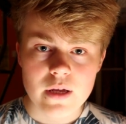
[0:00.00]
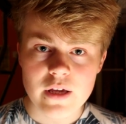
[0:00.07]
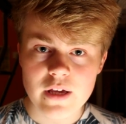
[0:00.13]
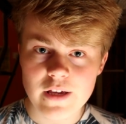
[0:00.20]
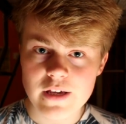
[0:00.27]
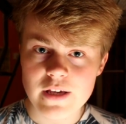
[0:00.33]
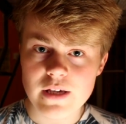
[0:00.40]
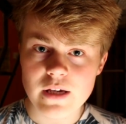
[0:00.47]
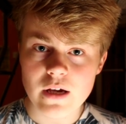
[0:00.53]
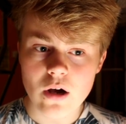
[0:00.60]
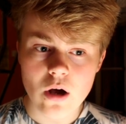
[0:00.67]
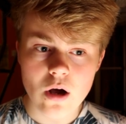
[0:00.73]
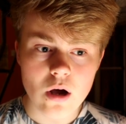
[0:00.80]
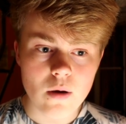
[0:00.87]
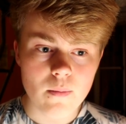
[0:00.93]
he
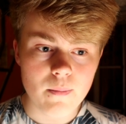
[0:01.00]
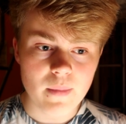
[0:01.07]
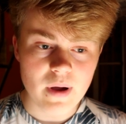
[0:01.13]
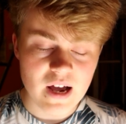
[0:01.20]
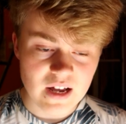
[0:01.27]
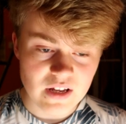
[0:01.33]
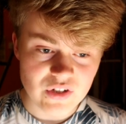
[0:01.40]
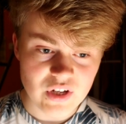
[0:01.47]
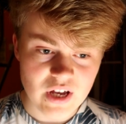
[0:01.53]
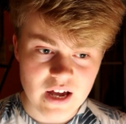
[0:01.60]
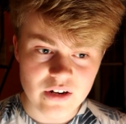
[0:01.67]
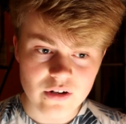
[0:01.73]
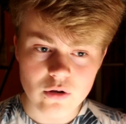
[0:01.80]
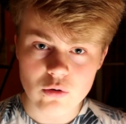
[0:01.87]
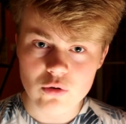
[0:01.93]
has
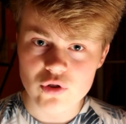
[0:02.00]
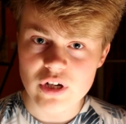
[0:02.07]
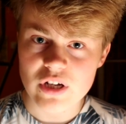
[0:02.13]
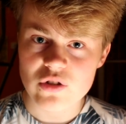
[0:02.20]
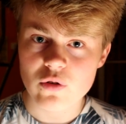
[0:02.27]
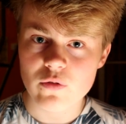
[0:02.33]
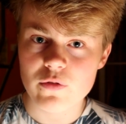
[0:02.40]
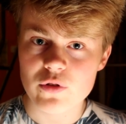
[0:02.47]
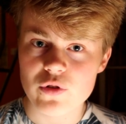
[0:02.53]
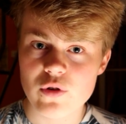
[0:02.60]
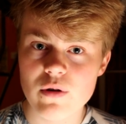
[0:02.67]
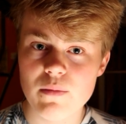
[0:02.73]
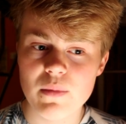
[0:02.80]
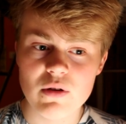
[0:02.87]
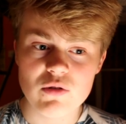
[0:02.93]
had a contract offered to
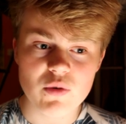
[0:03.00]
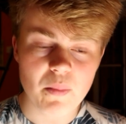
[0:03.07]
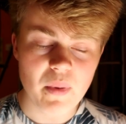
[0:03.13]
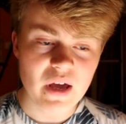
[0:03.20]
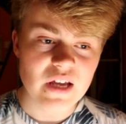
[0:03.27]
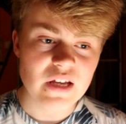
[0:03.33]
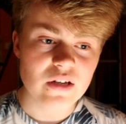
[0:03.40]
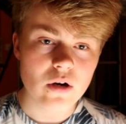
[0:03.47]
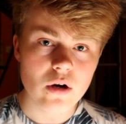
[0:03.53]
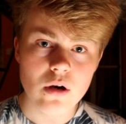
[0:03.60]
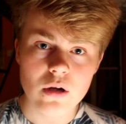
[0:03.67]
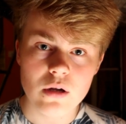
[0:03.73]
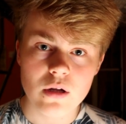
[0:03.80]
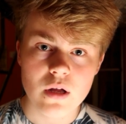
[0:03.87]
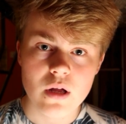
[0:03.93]
him. It was a pay
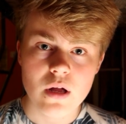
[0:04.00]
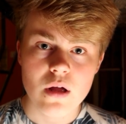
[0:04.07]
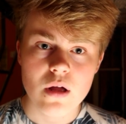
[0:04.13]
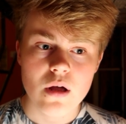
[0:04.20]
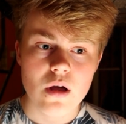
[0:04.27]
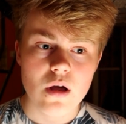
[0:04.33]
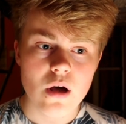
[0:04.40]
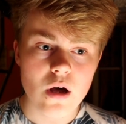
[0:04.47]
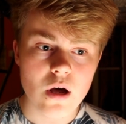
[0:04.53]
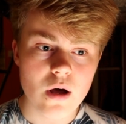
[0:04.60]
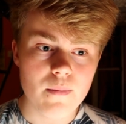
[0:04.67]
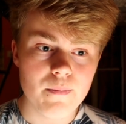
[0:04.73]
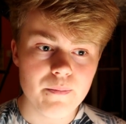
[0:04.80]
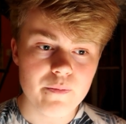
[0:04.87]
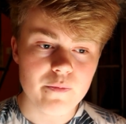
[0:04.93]
cut,
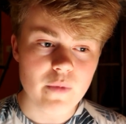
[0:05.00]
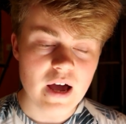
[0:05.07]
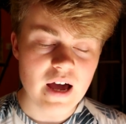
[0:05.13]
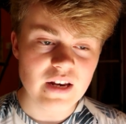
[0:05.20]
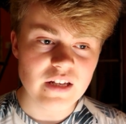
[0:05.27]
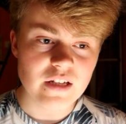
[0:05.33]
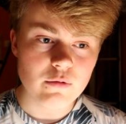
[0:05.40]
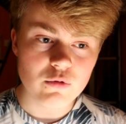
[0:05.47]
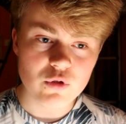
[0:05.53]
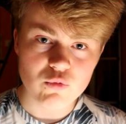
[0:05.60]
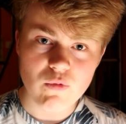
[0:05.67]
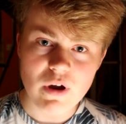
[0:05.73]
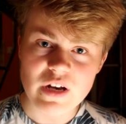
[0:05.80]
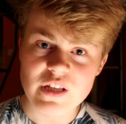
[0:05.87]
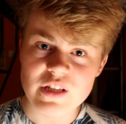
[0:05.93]
and he was
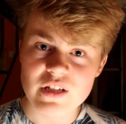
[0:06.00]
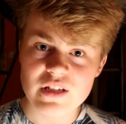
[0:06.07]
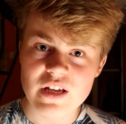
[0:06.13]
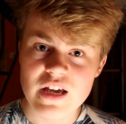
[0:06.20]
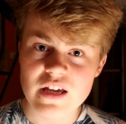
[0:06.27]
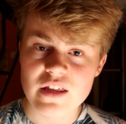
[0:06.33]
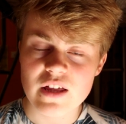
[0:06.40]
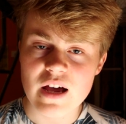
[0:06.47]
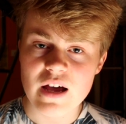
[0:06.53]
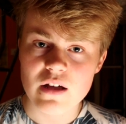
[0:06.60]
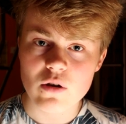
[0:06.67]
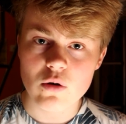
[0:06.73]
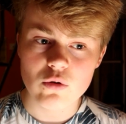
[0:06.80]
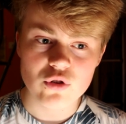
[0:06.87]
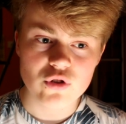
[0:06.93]
ready to take
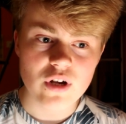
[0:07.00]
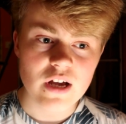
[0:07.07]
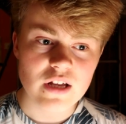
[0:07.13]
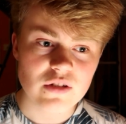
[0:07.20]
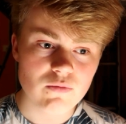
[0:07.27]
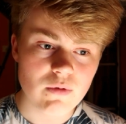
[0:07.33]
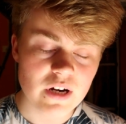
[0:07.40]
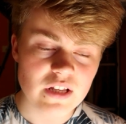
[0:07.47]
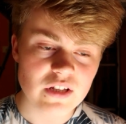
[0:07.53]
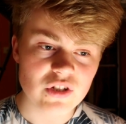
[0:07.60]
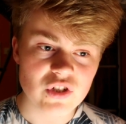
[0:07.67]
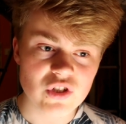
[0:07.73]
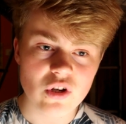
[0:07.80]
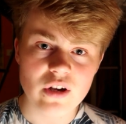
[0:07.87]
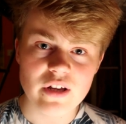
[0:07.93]
that contract, ready
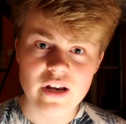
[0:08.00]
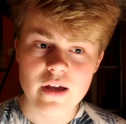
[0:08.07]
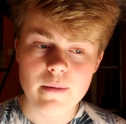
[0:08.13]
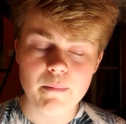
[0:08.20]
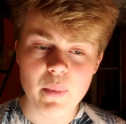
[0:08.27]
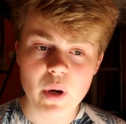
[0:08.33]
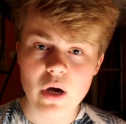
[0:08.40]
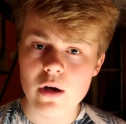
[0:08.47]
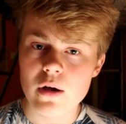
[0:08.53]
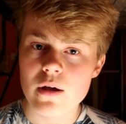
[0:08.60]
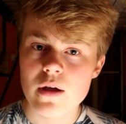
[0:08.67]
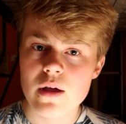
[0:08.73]
to sign it. But